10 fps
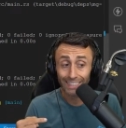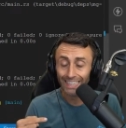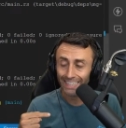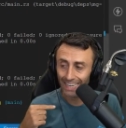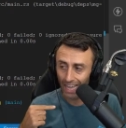
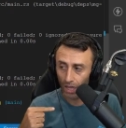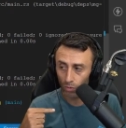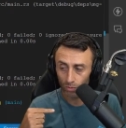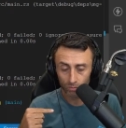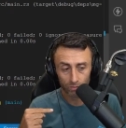
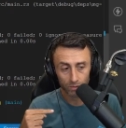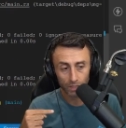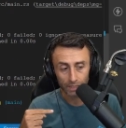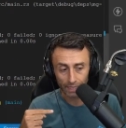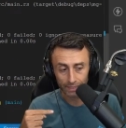Now the
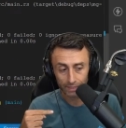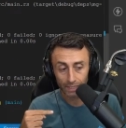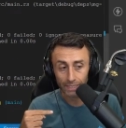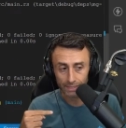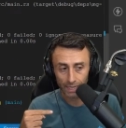test
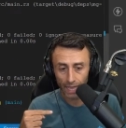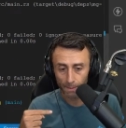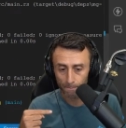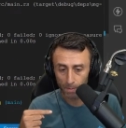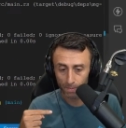is
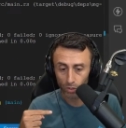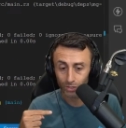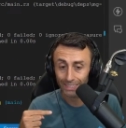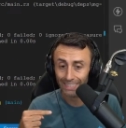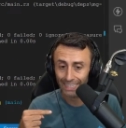happy
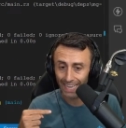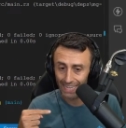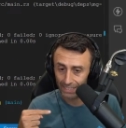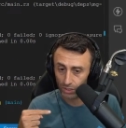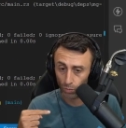because in
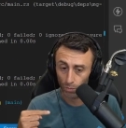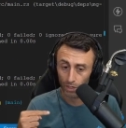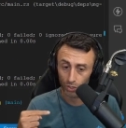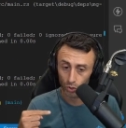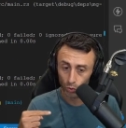case we will
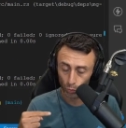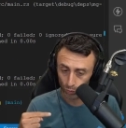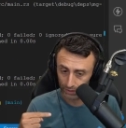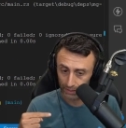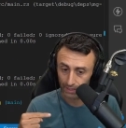
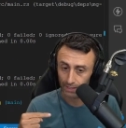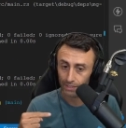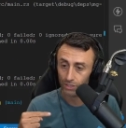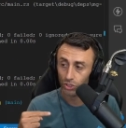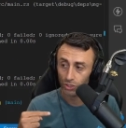use this
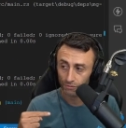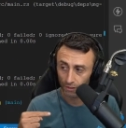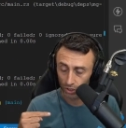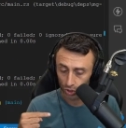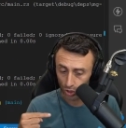search
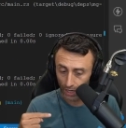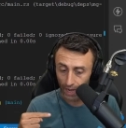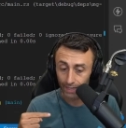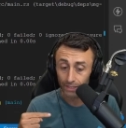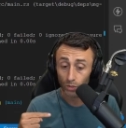
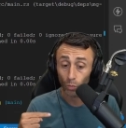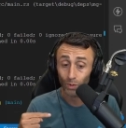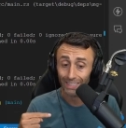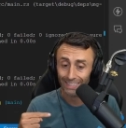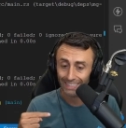functionality
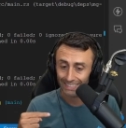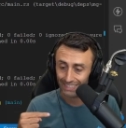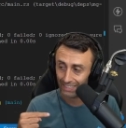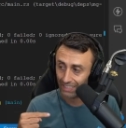with this uh,